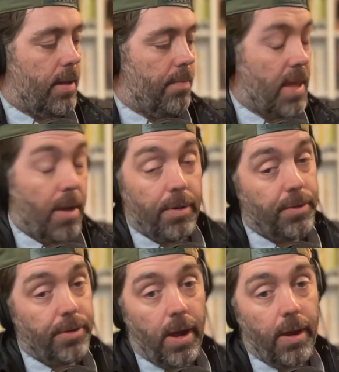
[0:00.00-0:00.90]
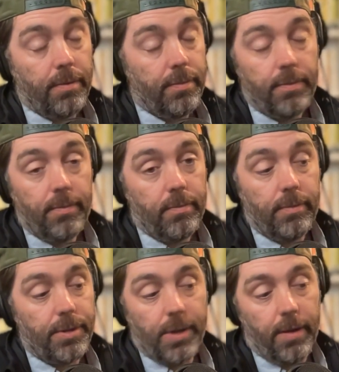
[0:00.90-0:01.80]
but yeah, we shot
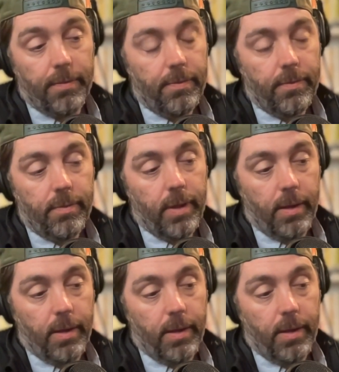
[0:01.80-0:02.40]
like